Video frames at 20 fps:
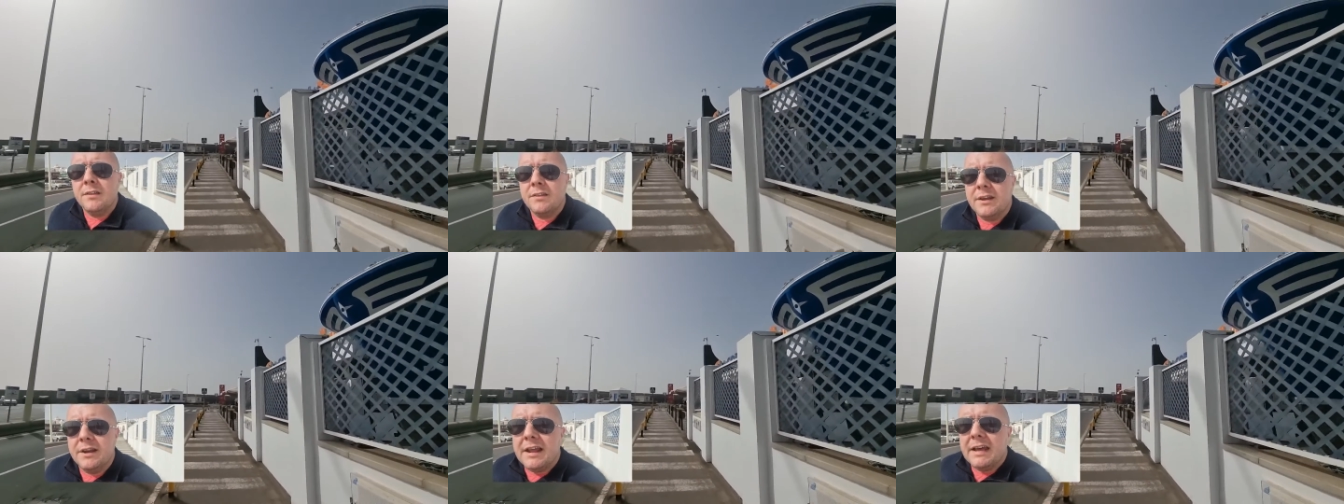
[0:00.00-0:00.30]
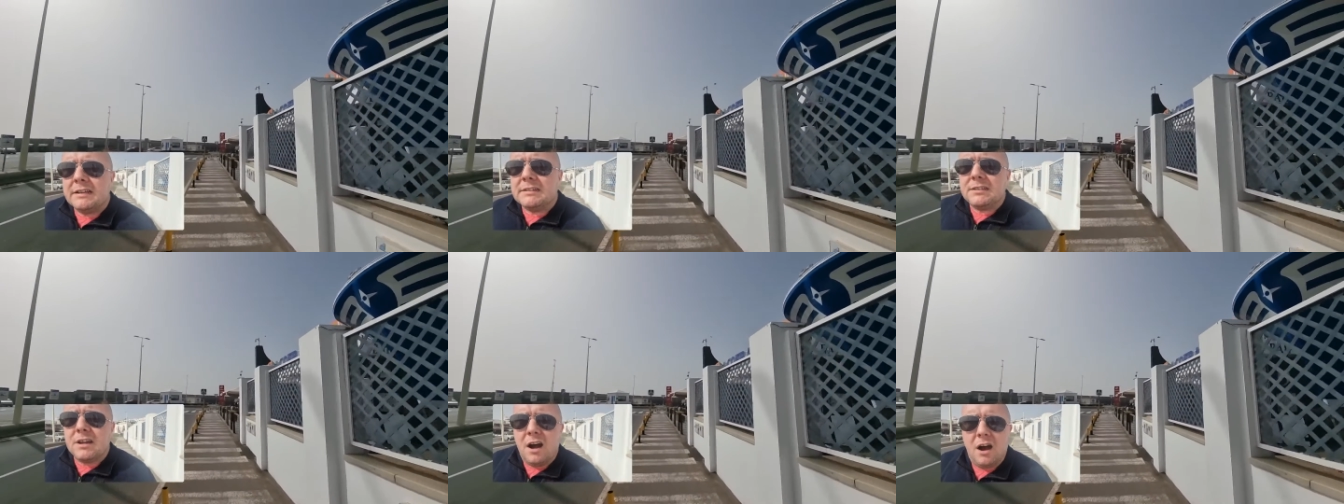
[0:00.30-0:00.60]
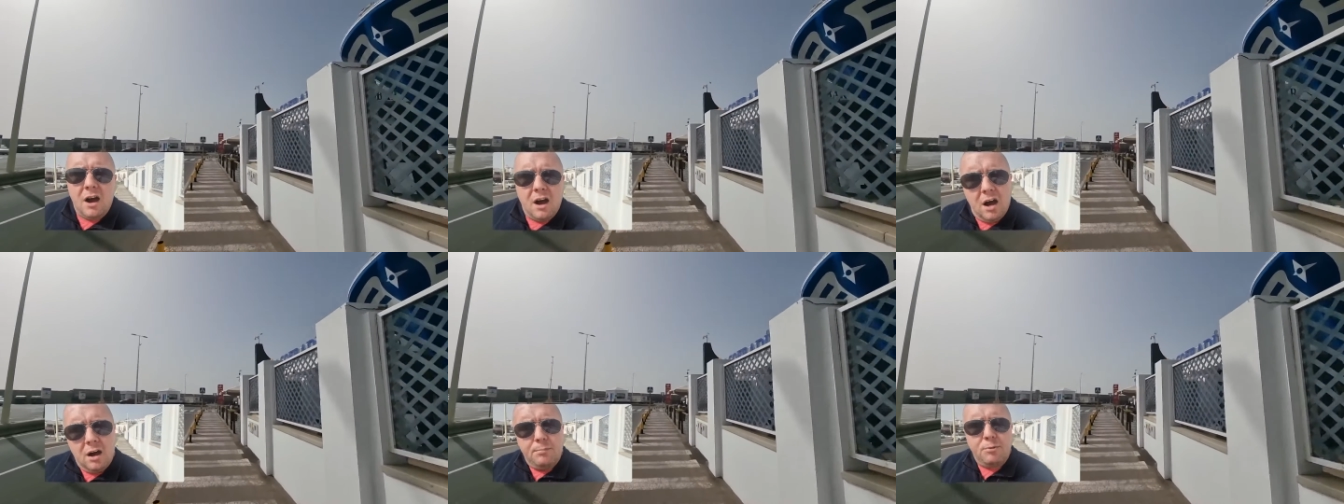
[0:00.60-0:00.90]
the next
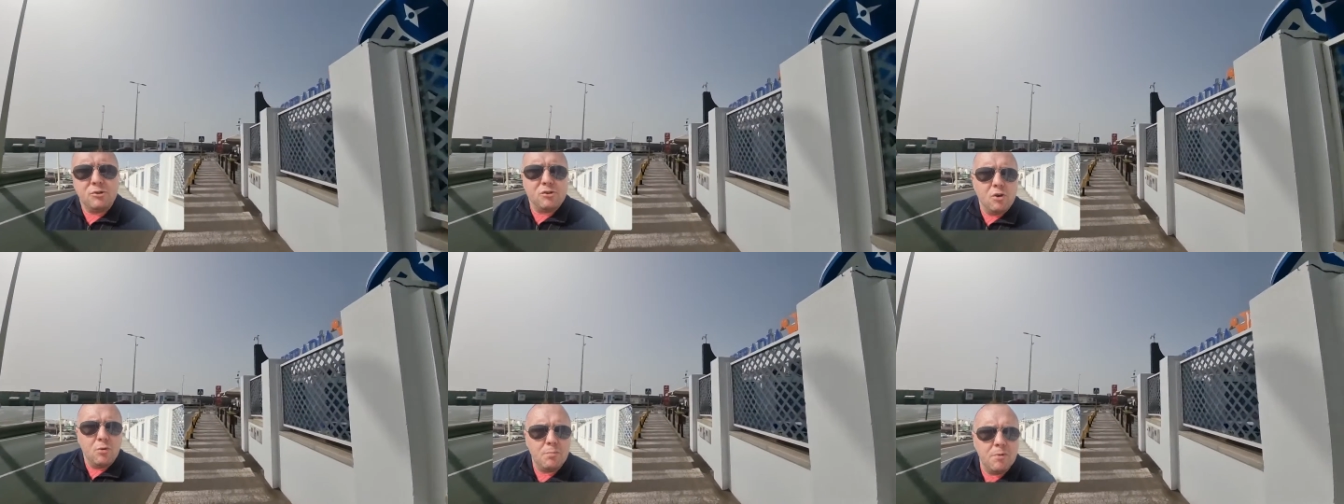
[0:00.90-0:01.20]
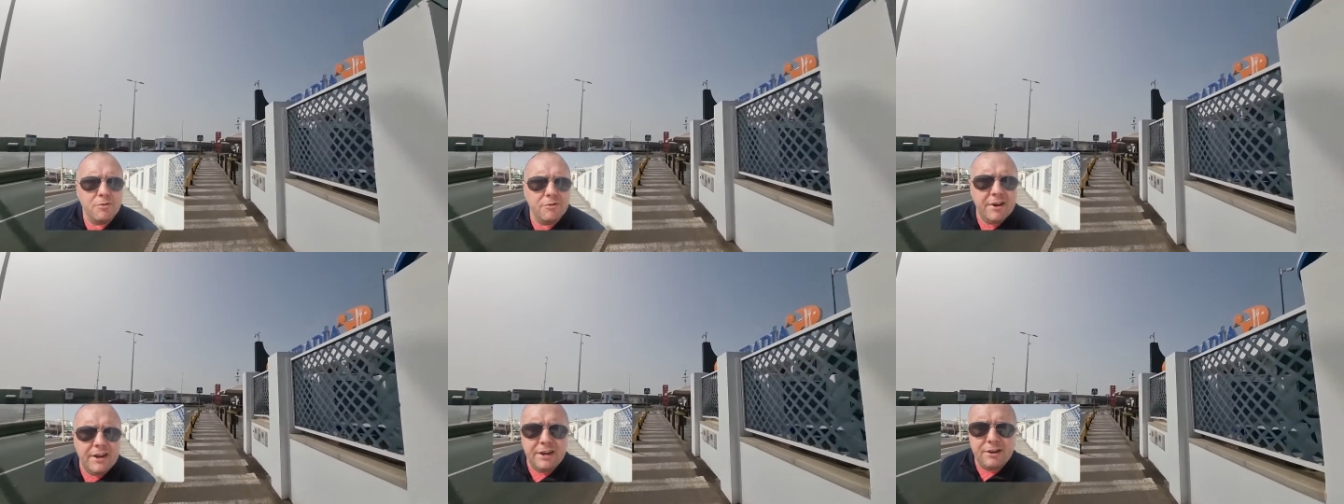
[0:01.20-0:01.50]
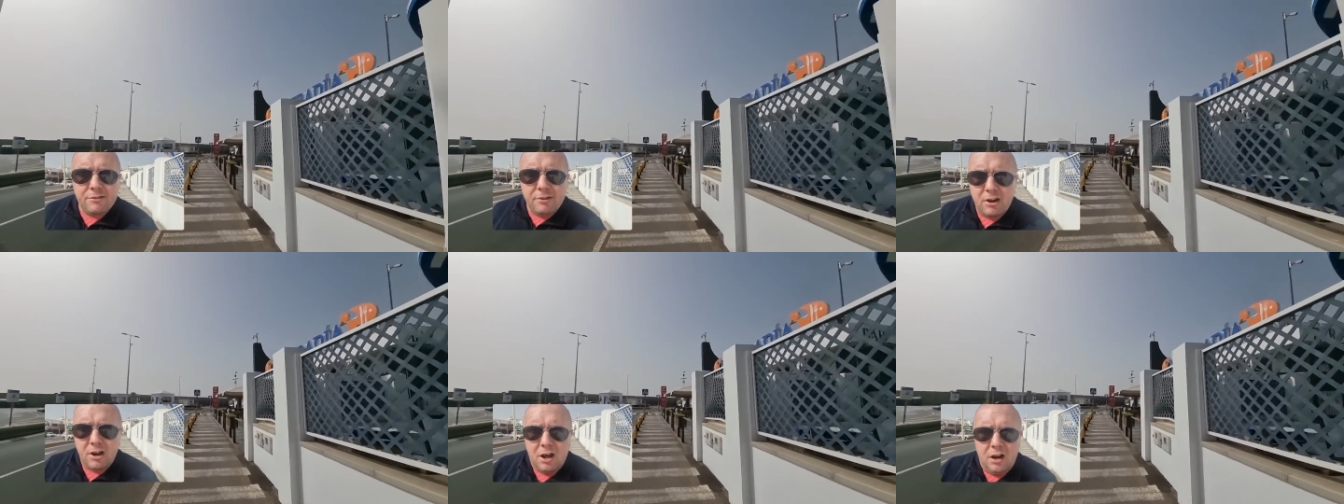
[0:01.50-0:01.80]
harbour or
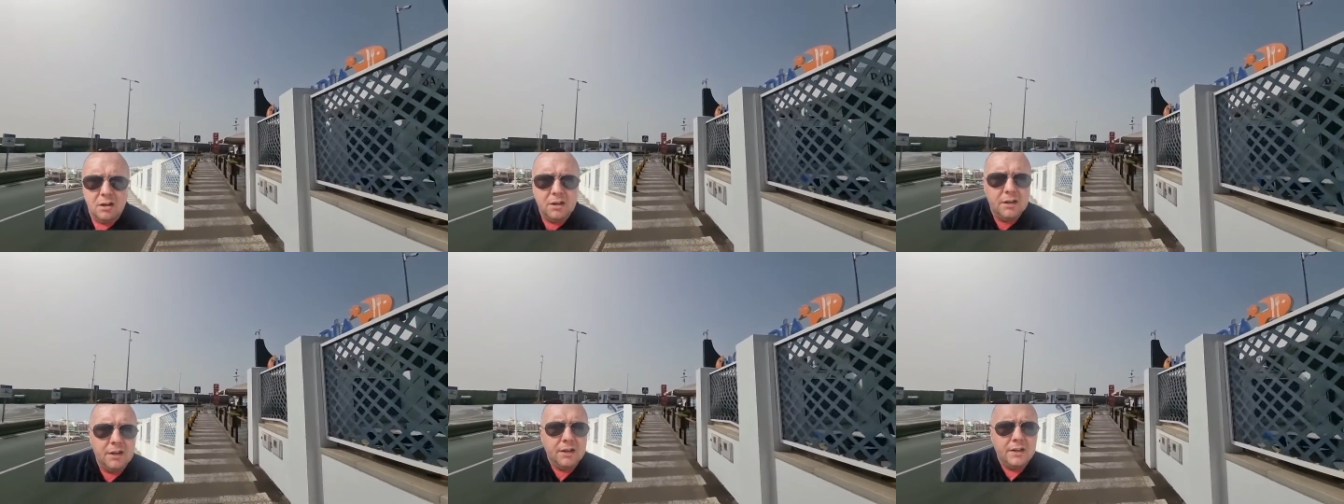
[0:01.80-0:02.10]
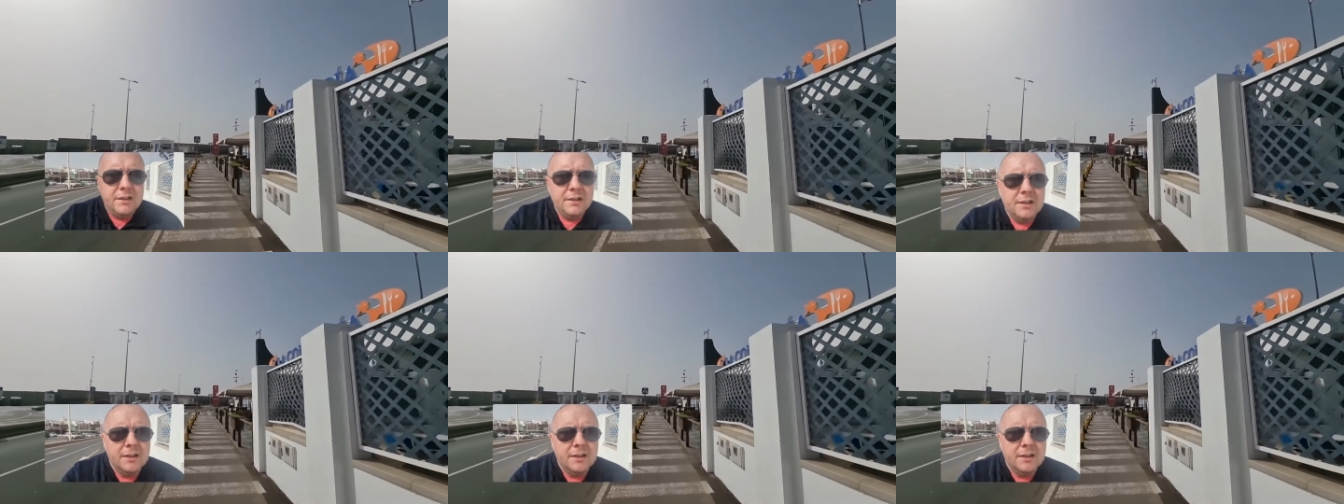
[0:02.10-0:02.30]
marina along.